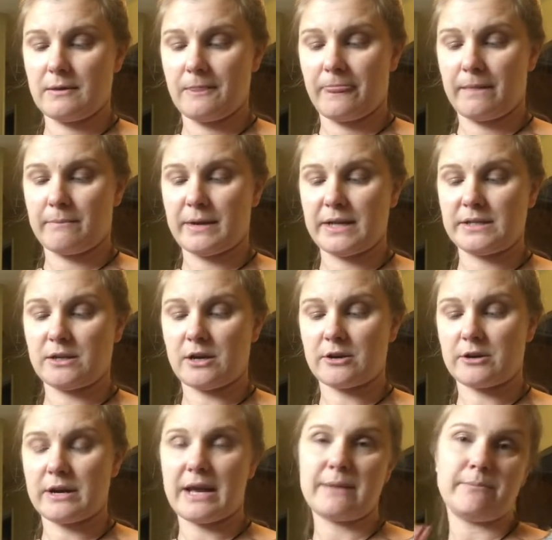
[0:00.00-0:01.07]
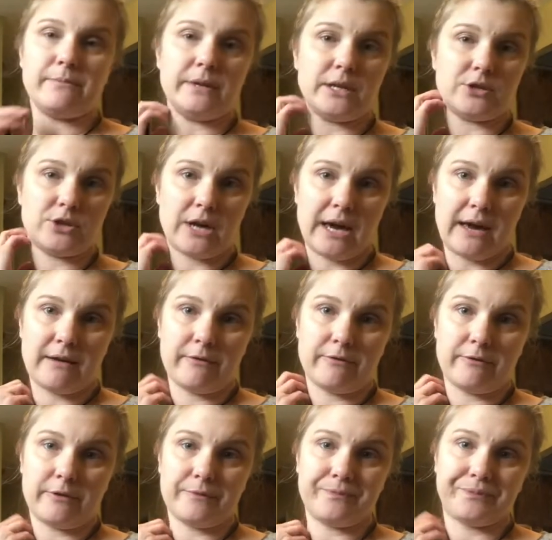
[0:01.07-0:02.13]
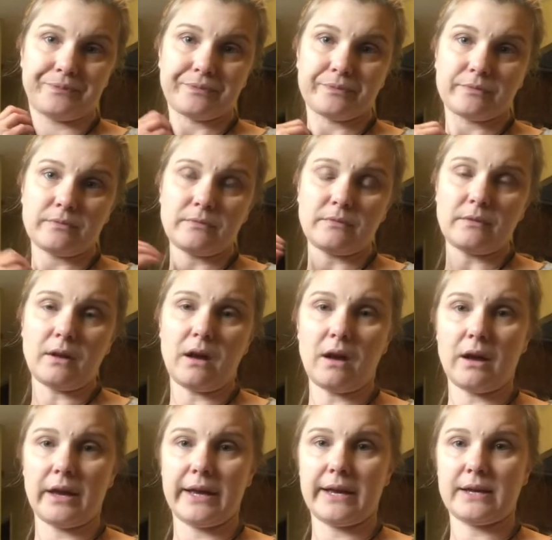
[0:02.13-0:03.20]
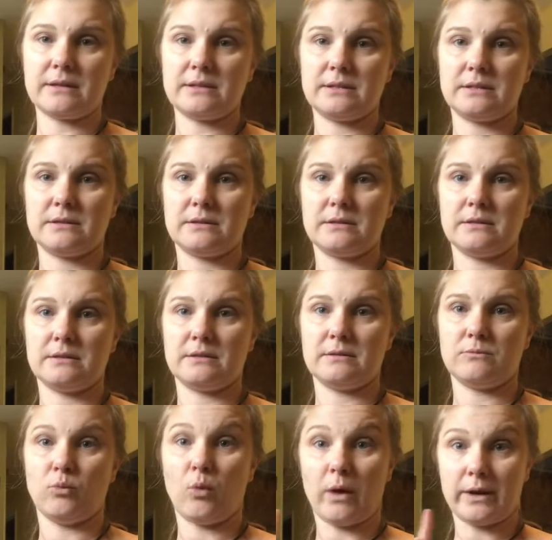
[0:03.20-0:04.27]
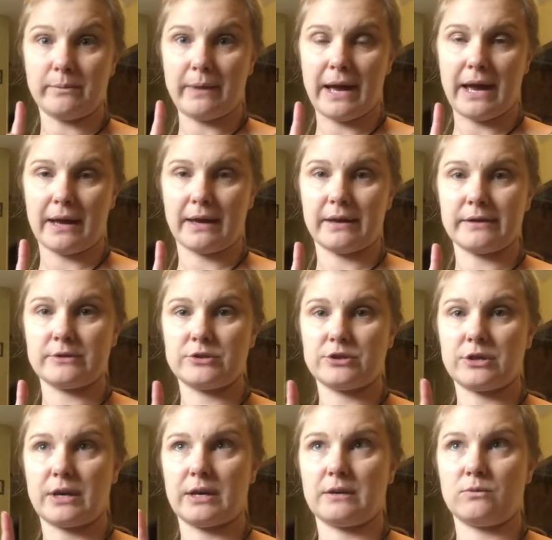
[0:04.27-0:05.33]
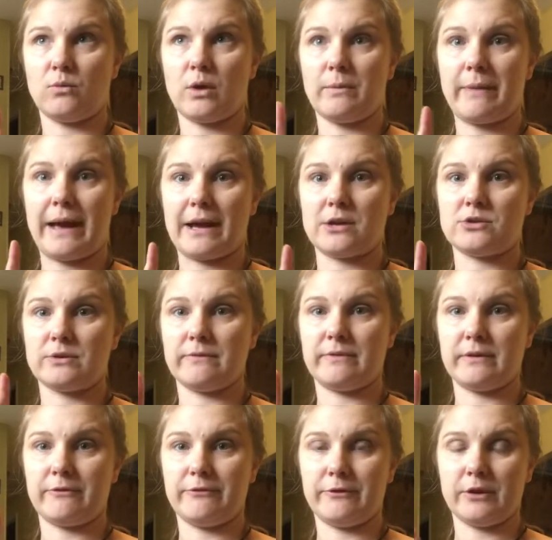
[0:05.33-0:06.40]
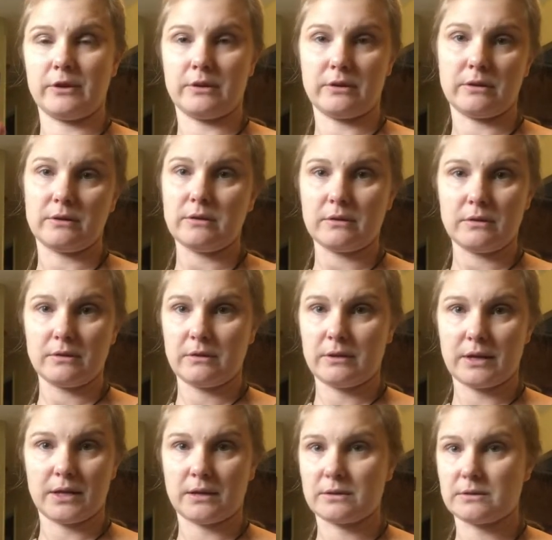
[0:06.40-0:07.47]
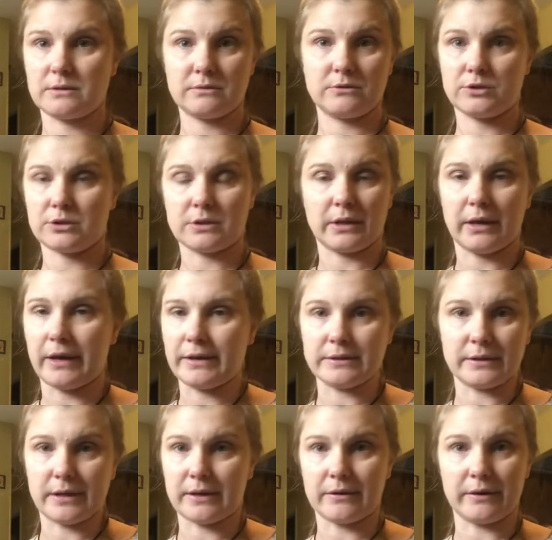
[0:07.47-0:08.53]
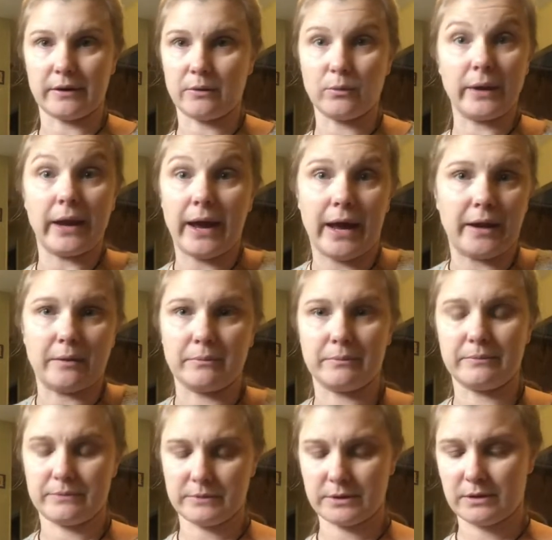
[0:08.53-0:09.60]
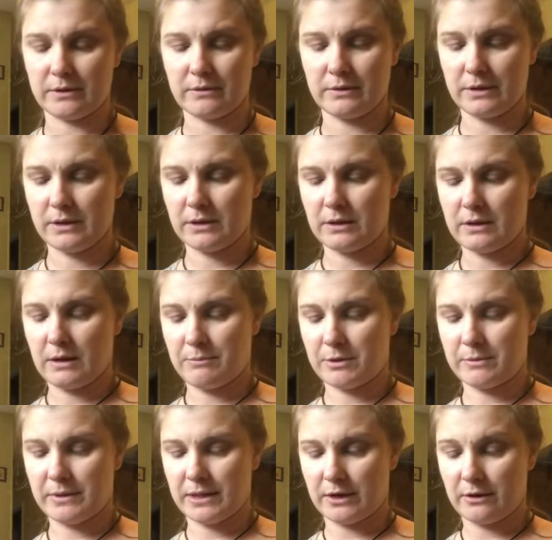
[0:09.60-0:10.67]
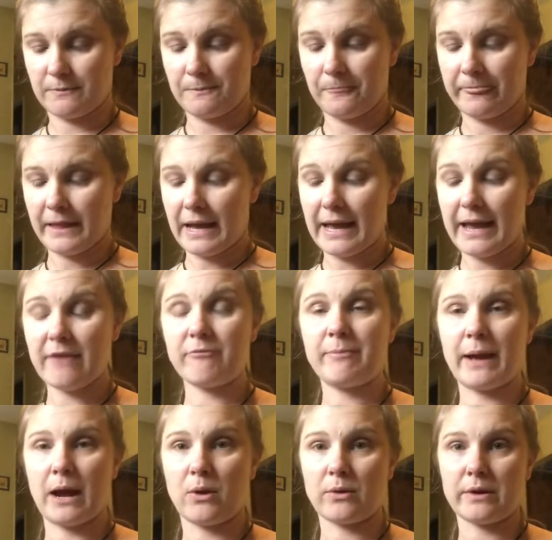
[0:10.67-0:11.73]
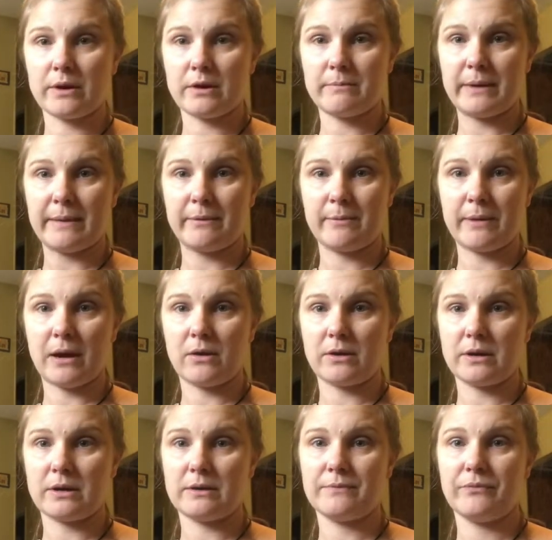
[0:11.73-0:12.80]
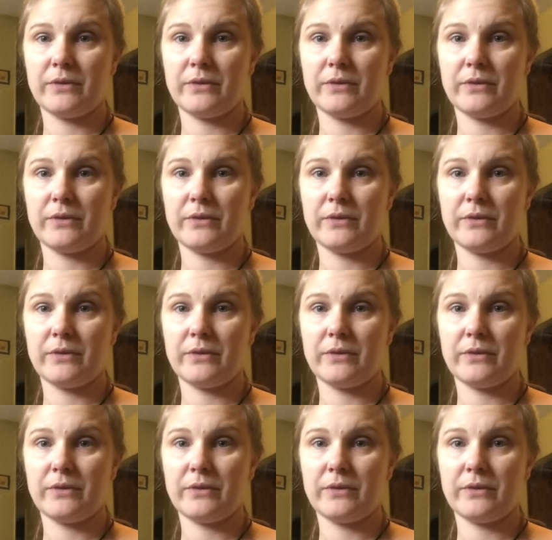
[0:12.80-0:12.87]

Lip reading: My daughter and I each have Hot Hands, one package, and one package of the foot things, just in case. I don't know. We had them, so put them in there. I have powder, baby powder.